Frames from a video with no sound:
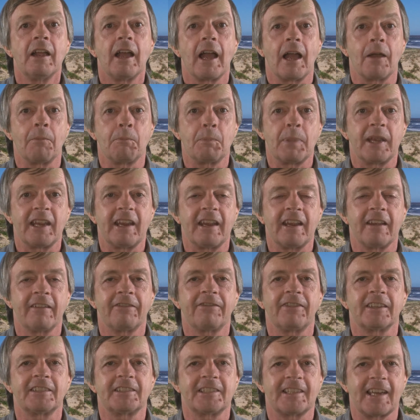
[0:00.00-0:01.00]
appear
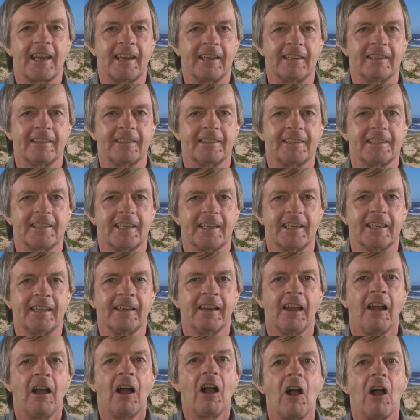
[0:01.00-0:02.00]
for sentencing
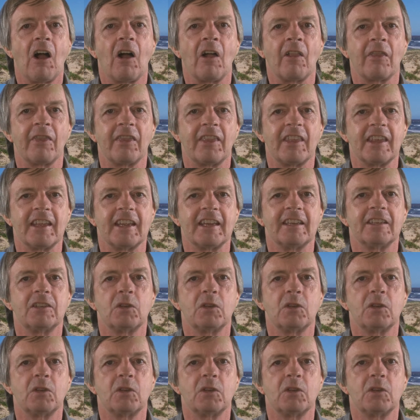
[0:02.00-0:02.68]
on the